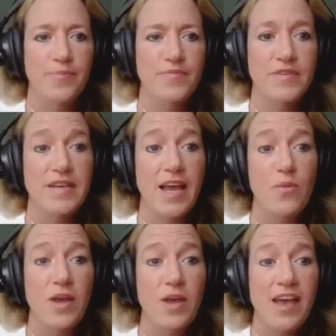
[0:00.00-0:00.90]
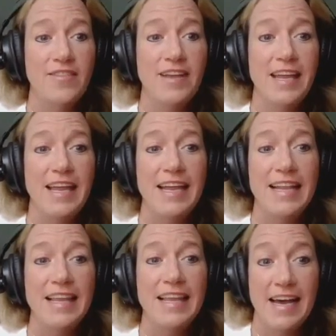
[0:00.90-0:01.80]
Today we have
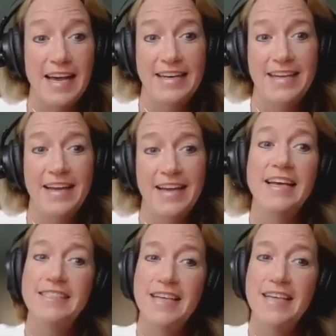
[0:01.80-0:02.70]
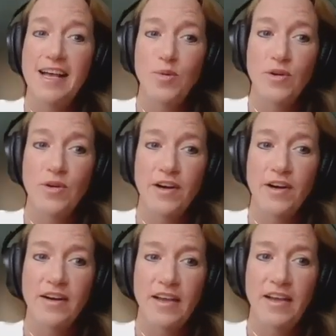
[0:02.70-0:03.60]
Elad
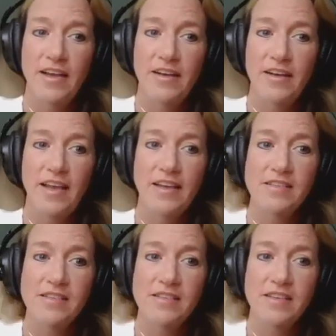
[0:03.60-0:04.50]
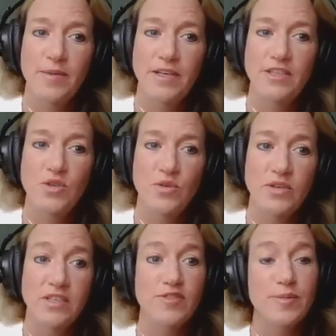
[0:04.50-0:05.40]
Talmor, and he is coming to
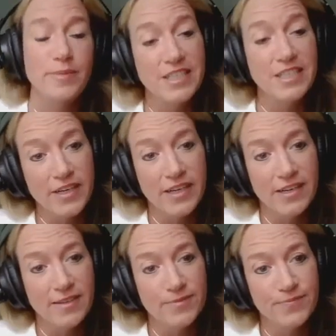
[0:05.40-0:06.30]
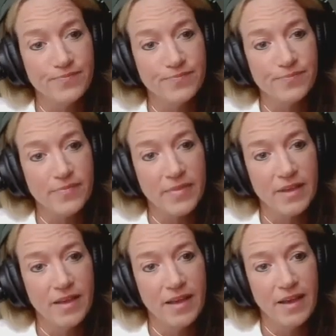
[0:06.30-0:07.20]
us from Israel.
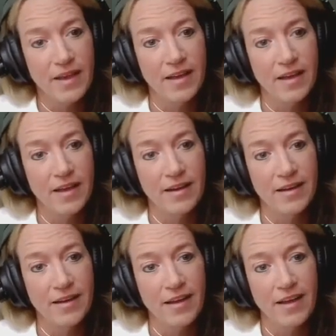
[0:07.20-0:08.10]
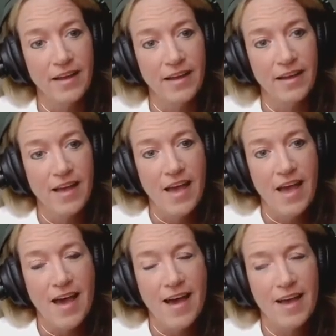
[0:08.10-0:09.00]
And
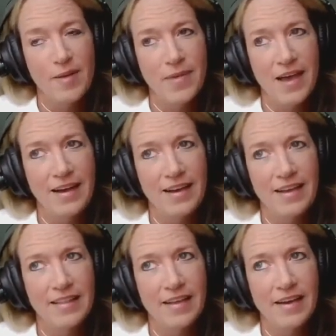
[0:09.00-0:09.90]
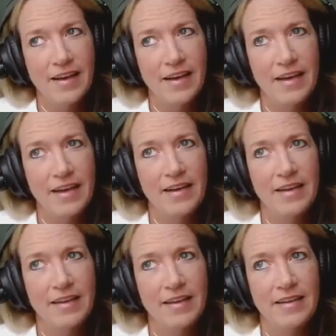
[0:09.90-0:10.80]
I met Elad,
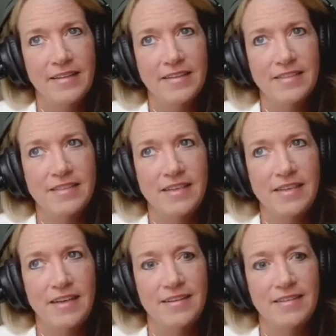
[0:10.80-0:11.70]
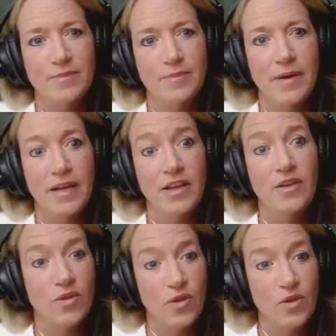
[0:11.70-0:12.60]
let's see,
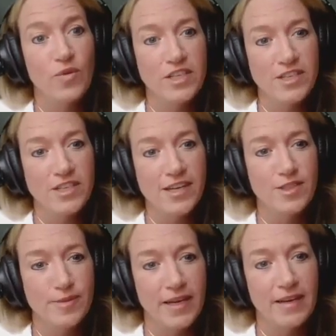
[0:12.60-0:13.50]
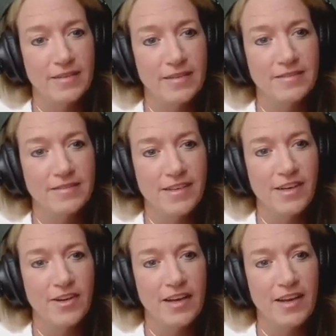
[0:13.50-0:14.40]
you reached out to me, didn't you,
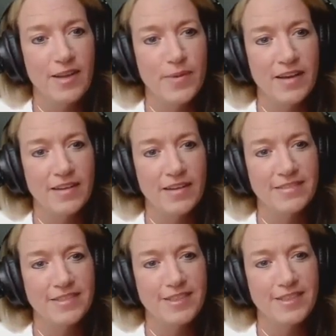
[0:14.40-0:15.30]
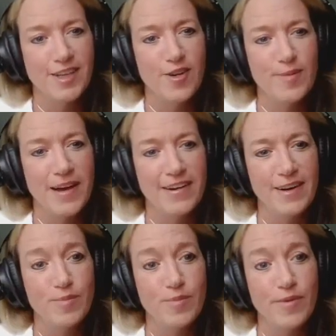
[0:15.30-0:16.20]
on email? So about
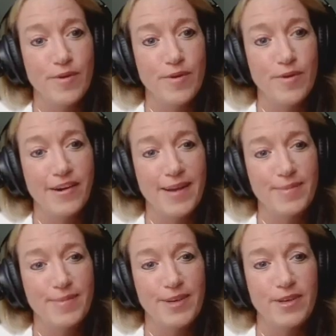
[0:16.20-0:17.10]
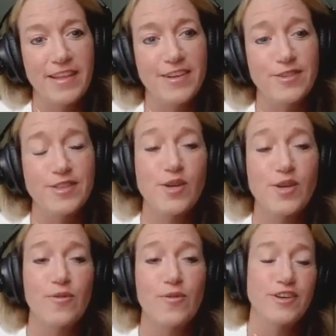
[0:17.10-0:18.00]
our programming with youth. So
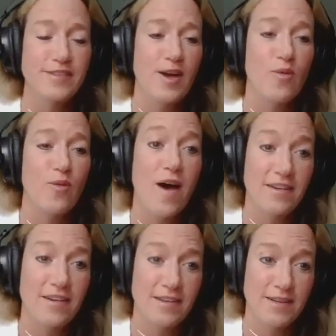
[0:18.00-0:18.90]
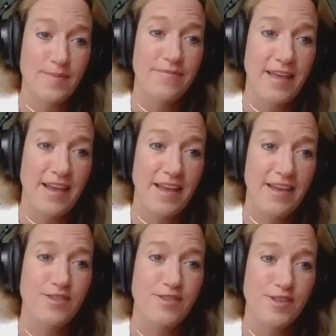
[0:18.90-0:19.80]
first of all, welcome. Thank you
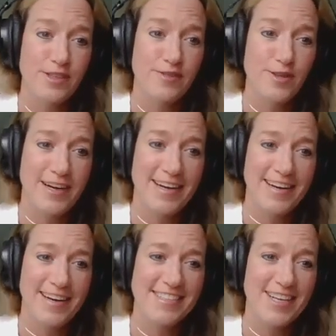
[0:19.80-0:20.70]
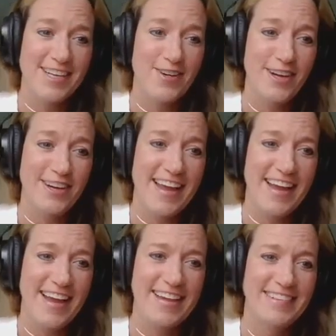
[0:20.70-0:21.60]
so much for joining us. How are you today?